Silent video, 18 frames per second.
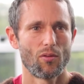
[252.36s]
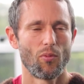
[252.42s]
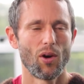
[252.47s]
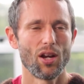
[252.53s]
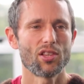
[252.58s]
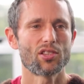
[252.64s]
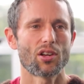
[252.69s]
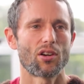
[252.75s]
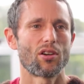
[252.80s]

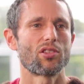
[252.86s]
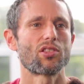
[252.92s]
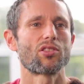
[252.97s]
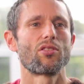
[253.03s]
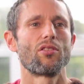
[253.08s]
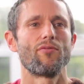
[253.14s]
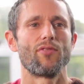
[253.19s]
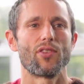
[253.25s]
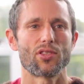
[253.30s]
What is our
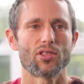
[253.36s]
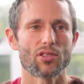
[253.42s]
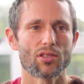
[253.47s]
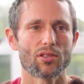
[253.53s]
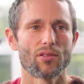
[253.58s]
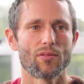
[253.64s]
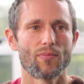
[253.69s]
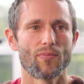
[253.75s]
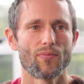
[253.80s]

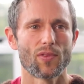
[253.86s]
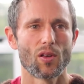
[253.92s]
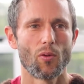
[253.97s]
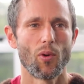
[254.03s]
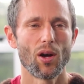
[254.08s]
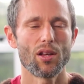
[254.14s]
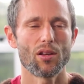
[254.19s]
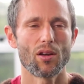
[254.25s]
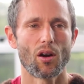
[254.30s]
service?
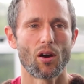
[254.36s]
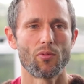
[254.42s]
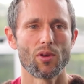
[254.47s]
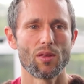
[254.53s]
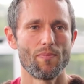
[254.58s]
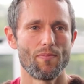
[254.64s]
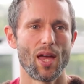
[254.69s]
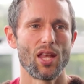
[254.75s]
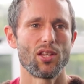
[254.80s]
What are
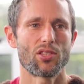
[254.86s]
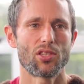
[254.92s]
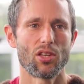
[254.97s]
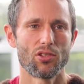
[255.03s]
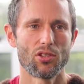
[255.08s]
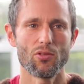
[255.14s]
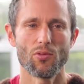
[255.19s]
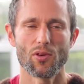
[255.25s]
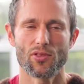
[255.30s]
we meant
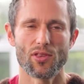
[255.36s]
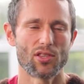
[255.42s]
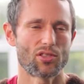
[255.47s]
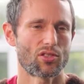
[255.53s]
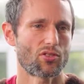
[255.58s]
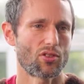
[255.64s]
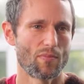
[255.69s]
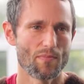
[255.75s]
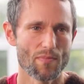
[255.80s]
to do with
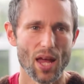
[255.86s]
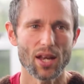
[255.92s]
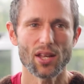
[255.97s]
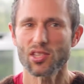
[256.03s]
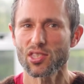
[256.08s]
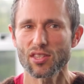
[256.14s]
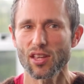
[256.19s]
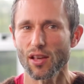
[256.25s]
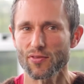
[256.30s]
these
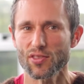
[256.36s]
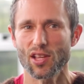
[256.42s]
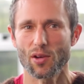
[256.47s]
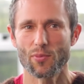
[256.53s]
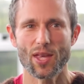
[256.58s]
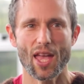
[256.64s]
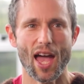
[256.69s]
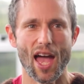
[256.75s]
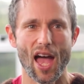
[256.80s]
tremendous gifts
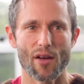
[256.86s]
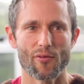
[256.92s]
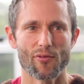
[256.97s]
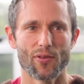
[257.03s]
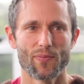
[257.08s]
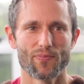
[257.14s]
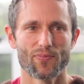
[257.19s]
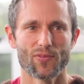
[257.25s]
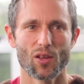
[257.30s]
that we
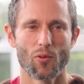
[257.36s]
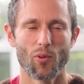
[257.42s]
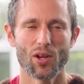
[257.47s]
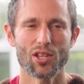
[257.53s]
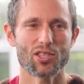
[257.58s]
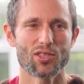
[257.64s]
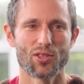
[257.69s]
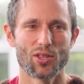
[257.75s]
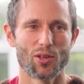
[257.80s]
have?
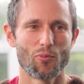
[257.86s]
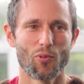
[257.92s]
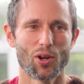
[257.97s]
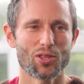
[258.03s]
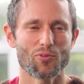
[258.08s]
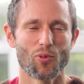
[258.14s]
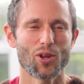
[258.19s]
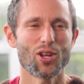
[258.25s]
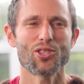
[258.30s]
What's the,
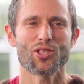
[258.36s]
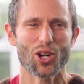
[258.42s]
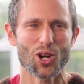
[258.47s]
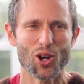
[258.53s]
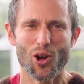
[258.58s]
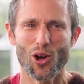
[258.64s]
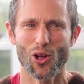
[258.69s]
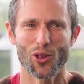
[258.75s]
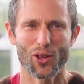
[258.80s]
what, what is our
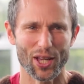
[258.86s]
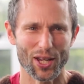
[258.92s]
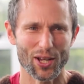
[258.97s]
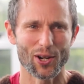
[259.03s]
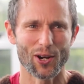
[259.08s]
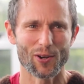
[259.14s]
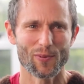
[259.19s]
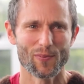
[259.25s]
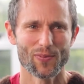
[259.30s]
calling
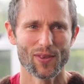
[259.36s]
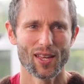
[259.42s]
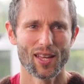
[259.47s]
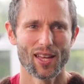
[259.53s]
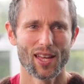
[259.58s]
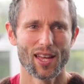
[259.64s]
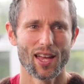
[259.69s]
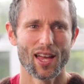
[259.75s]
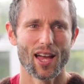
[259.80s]
here?
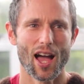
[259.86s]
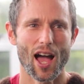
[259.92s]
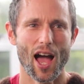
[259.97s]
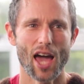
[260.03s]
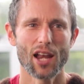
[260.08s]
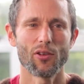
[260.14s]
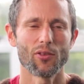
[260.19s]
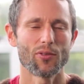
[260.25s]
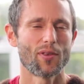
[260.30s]

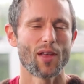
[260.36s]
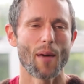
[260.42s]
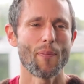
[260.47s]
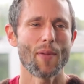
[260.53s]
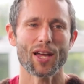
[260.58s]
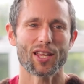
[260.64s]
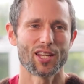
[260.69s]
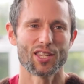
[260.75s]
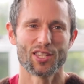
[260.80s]
I don't,
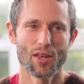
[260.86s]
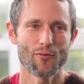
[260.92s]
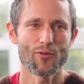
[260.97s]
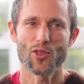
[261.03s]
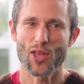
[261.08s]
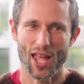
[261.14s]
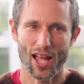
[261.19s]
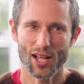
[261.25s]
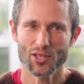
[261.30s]
I'm not going to give
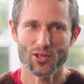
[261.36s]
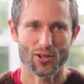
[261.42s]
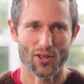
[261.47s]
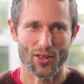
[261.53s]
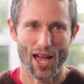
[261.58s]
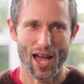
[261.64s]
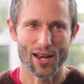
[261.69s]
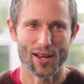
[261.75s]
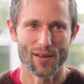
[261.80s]
you the answer
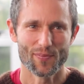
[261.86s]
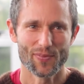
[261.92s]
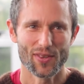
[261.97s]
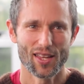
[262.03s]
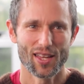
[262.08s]
to that